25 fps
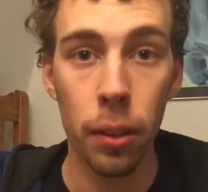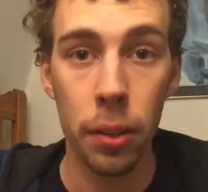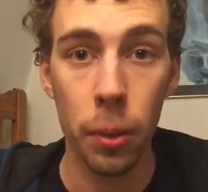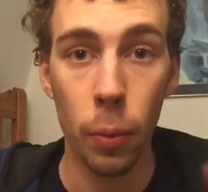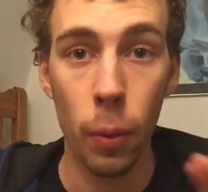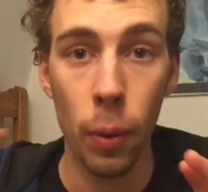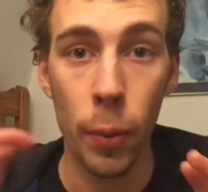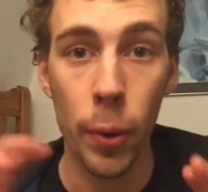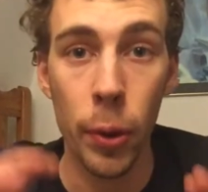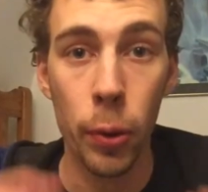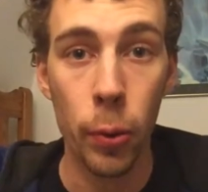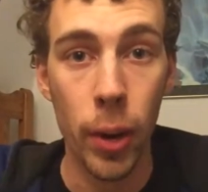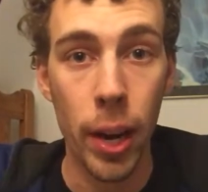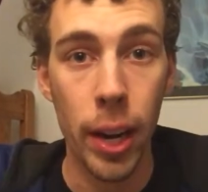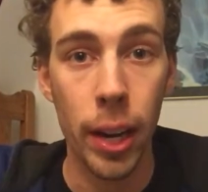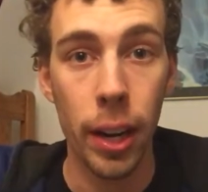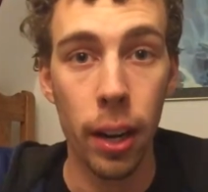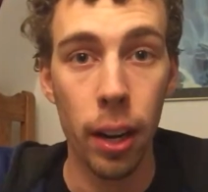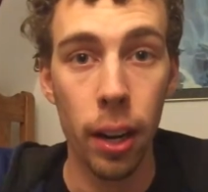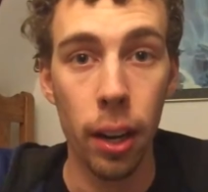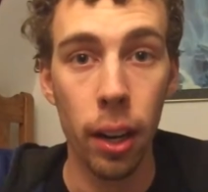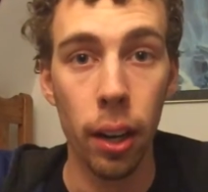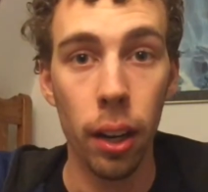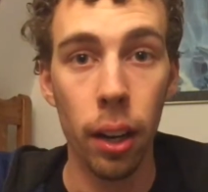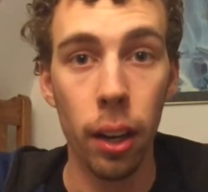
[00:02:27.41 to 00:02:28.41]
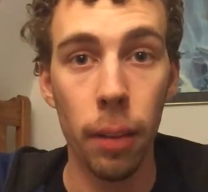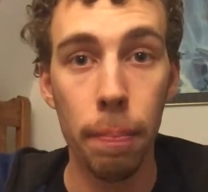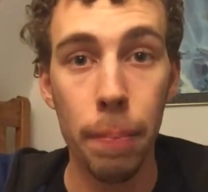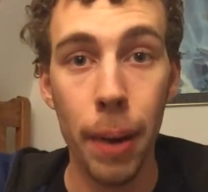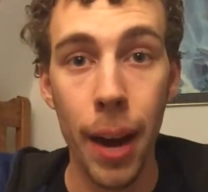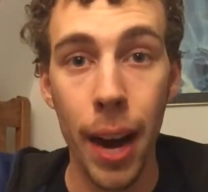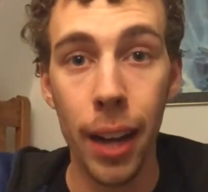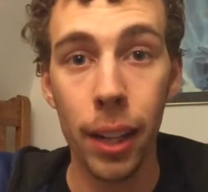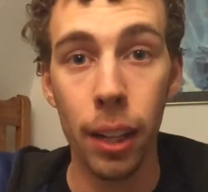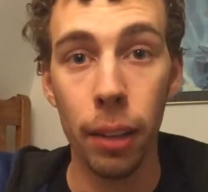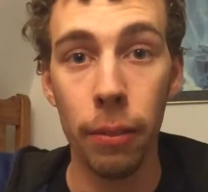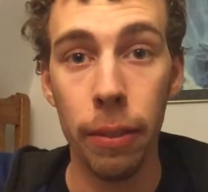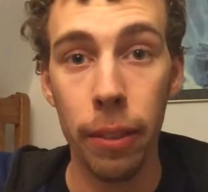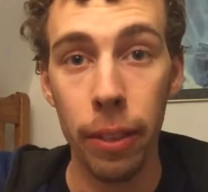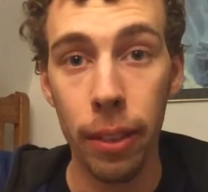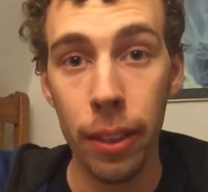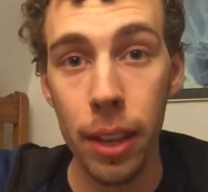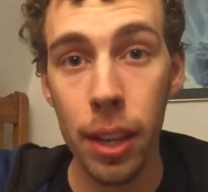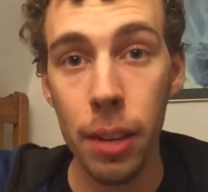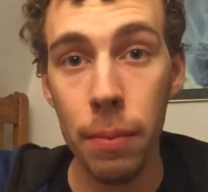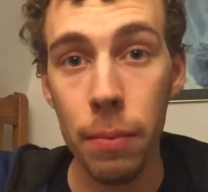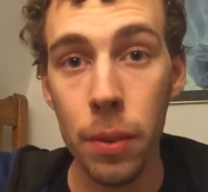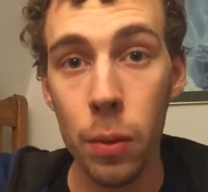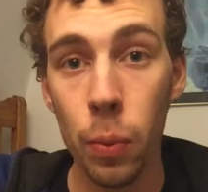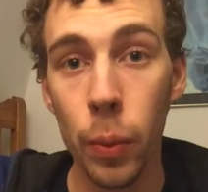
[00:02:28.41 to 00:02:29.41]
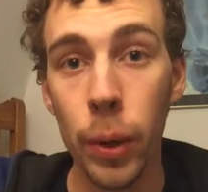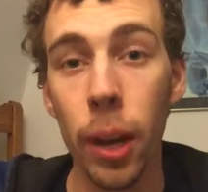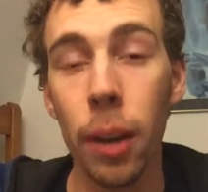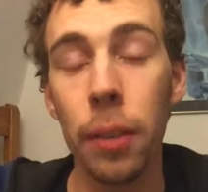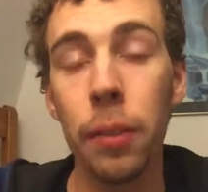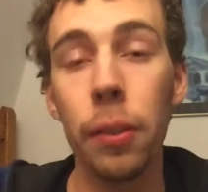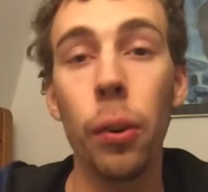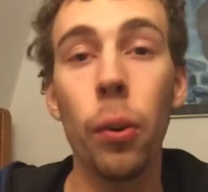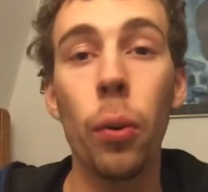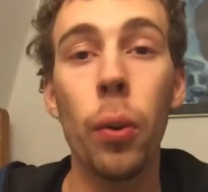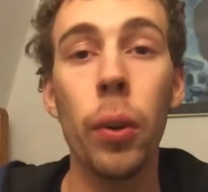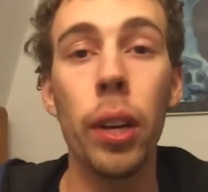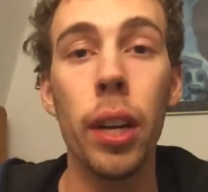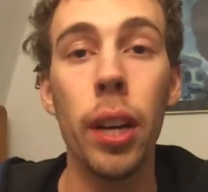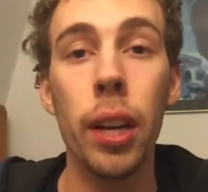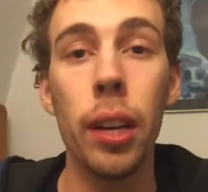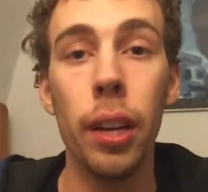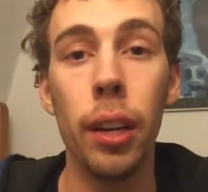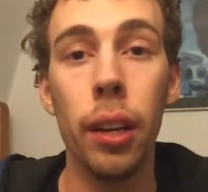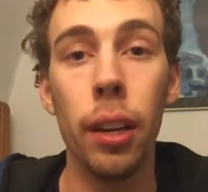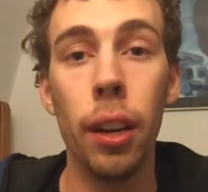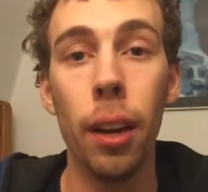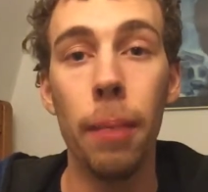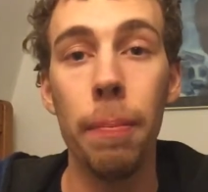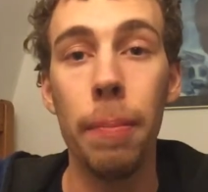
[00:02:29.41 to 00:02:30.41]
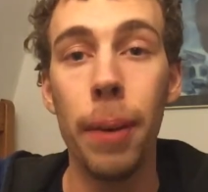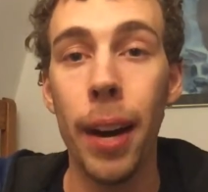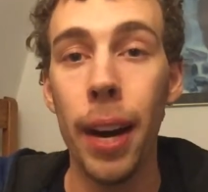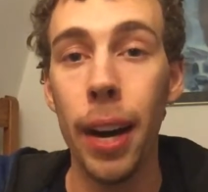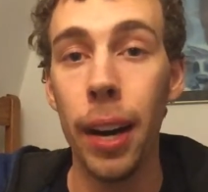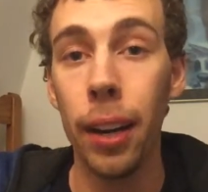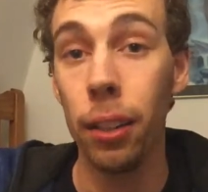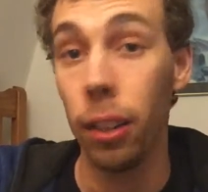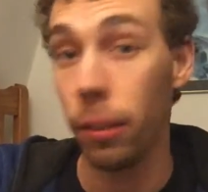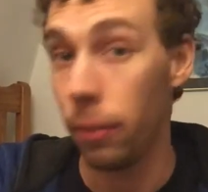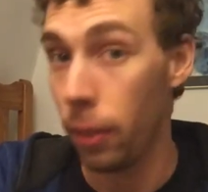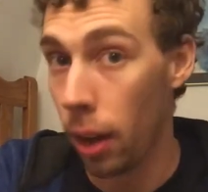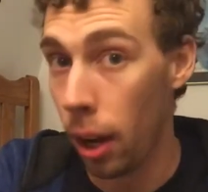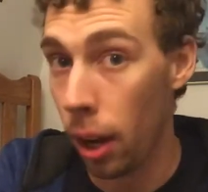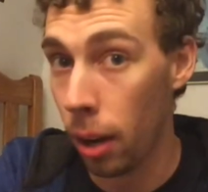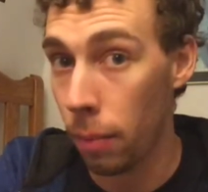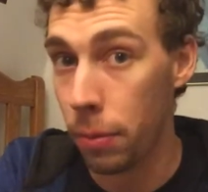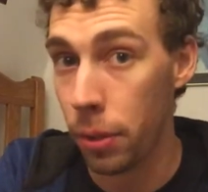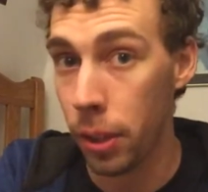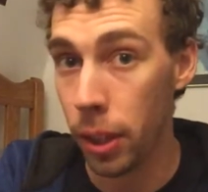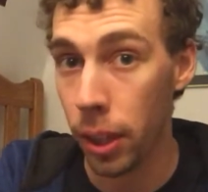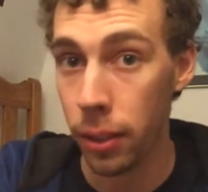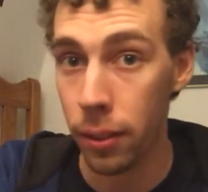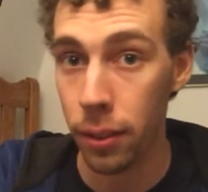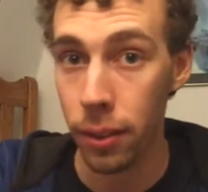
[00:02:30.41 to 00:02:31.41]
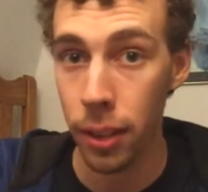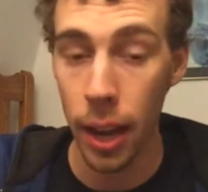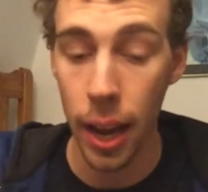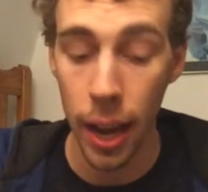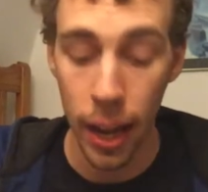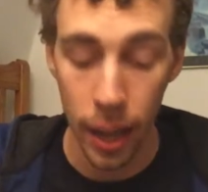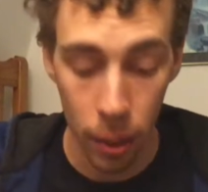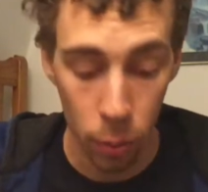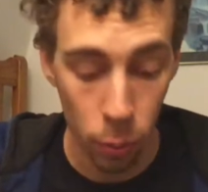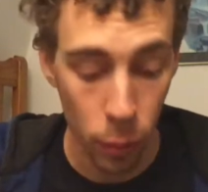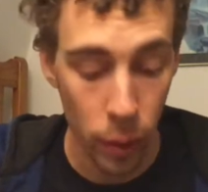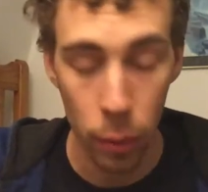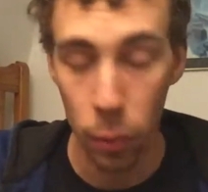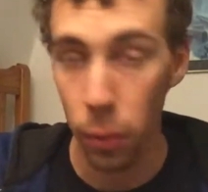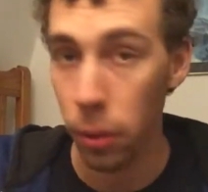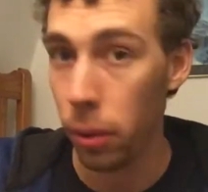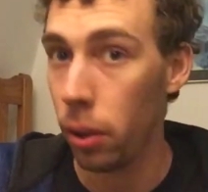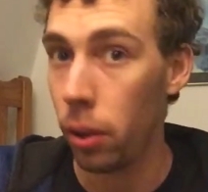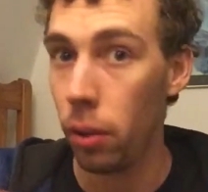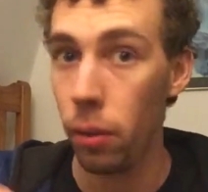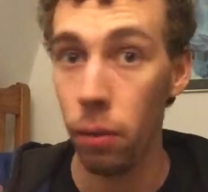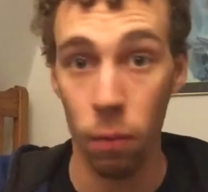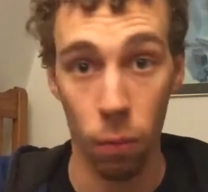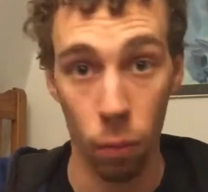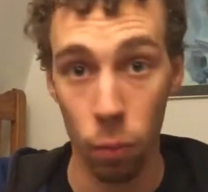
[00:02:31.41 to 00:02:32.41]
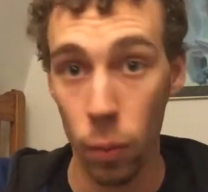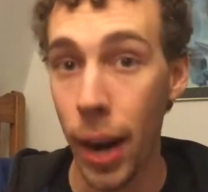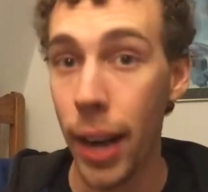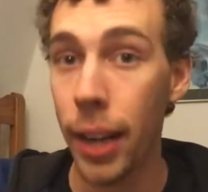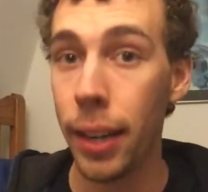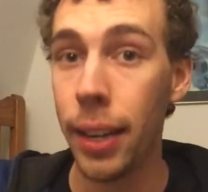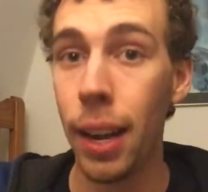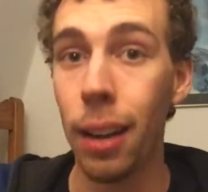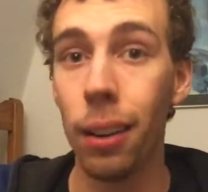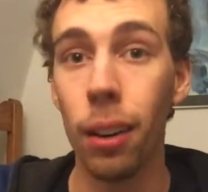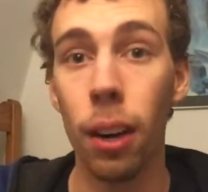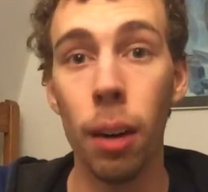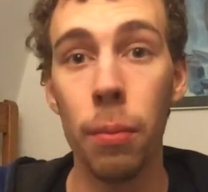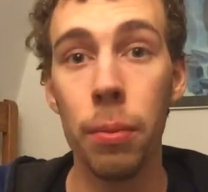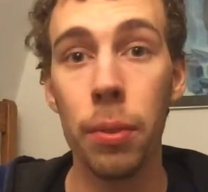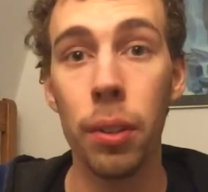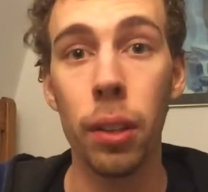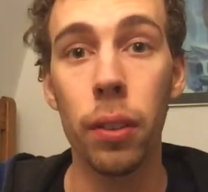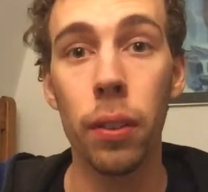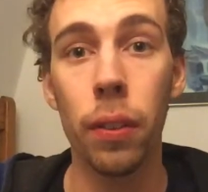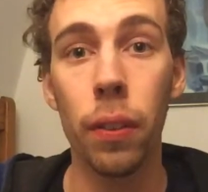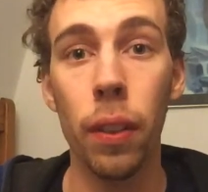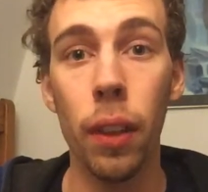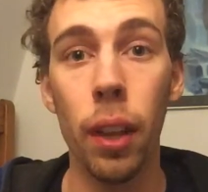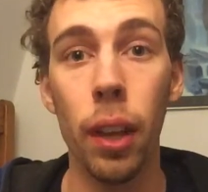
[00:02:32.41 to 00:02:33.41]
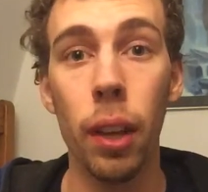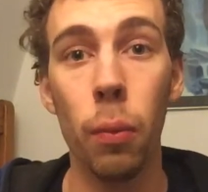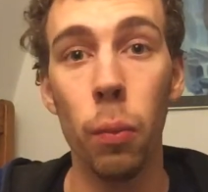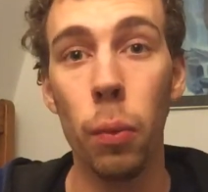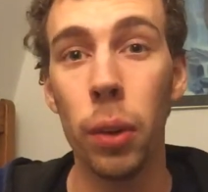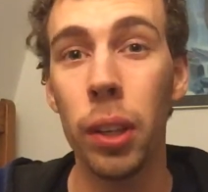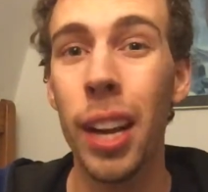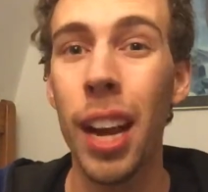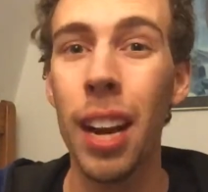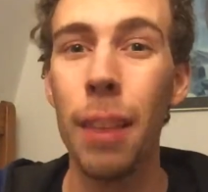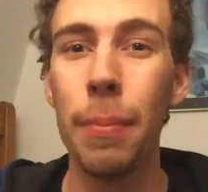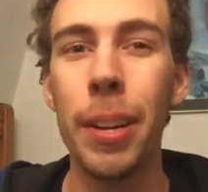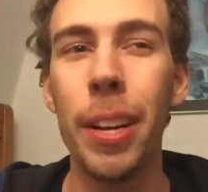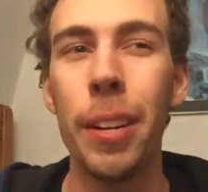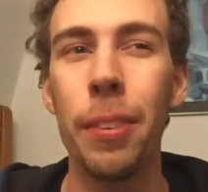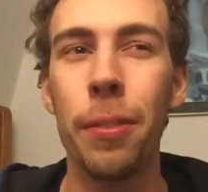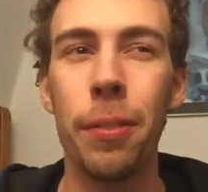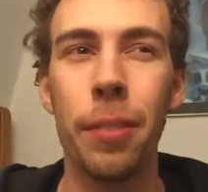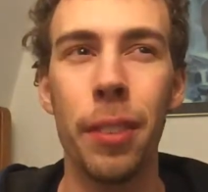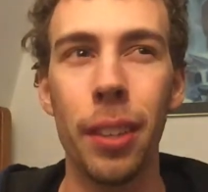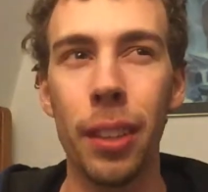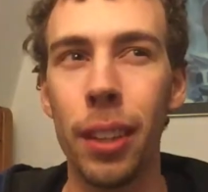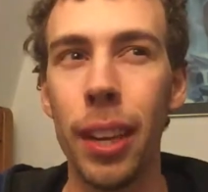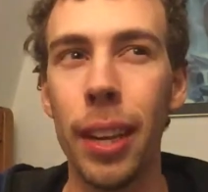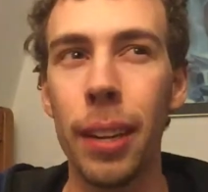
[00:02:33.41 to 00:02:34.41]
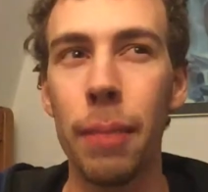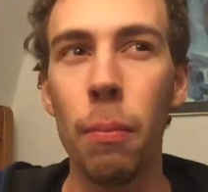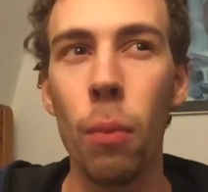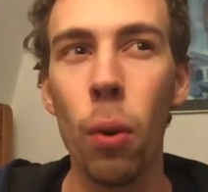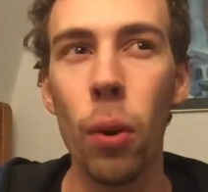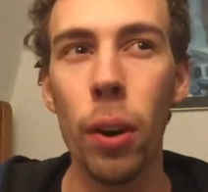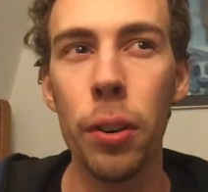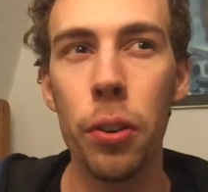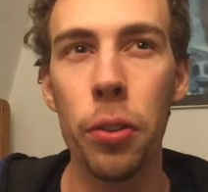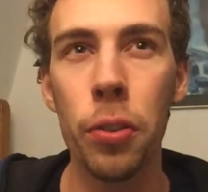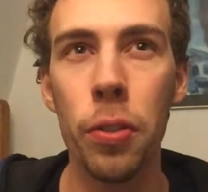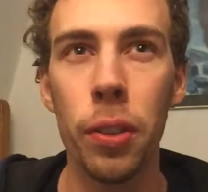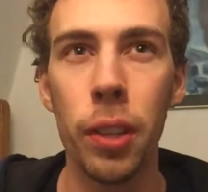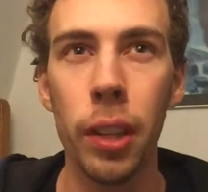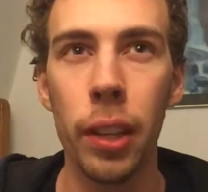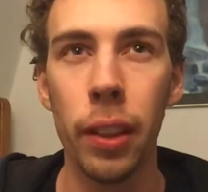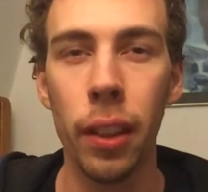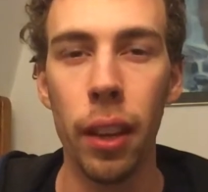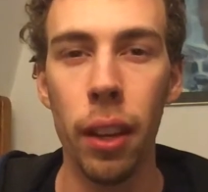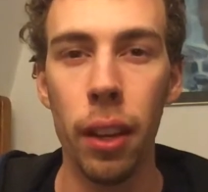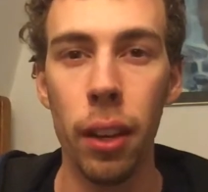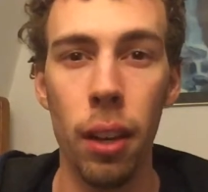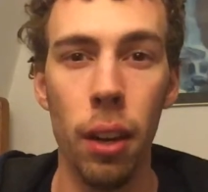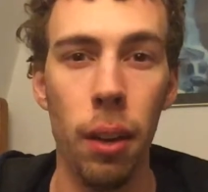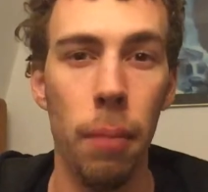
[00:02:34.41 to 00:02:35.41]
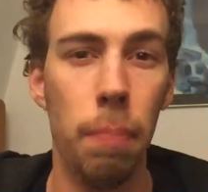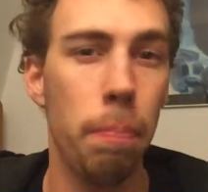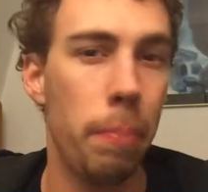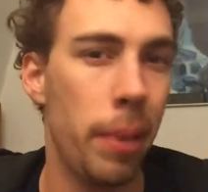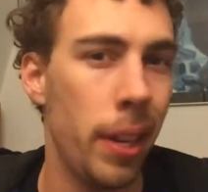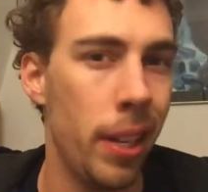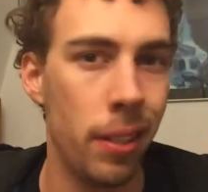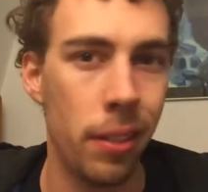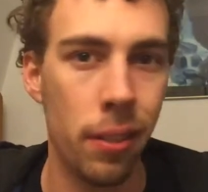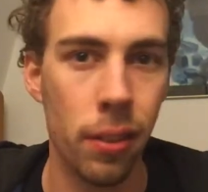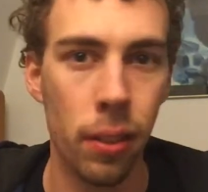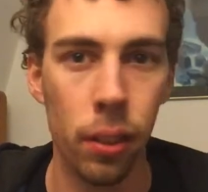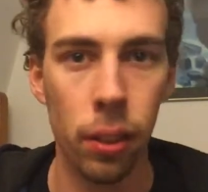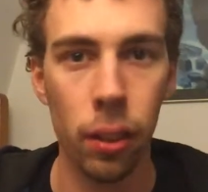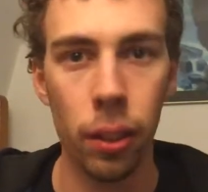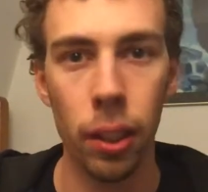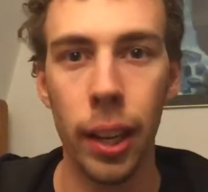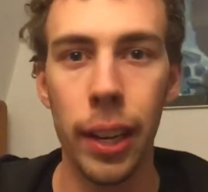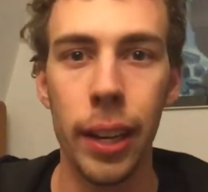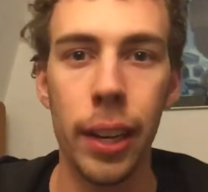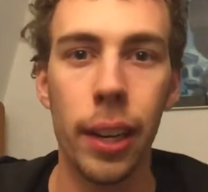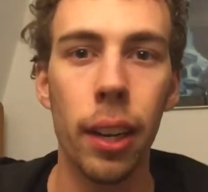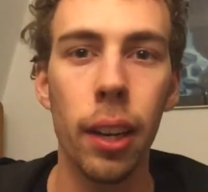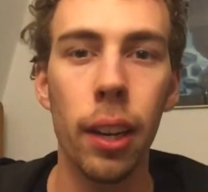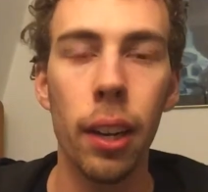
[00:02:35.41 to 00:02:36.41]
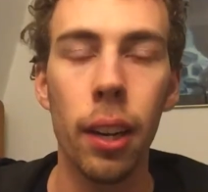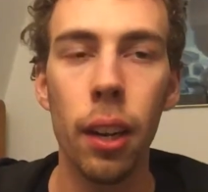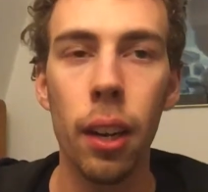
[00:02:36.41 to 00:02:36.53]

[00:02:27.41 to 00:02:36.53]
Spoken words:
So when we created a pile of themes, we also created a pile of objects, and we would write down objects that would kind of be interesting, like more interesting than a pencil. Like,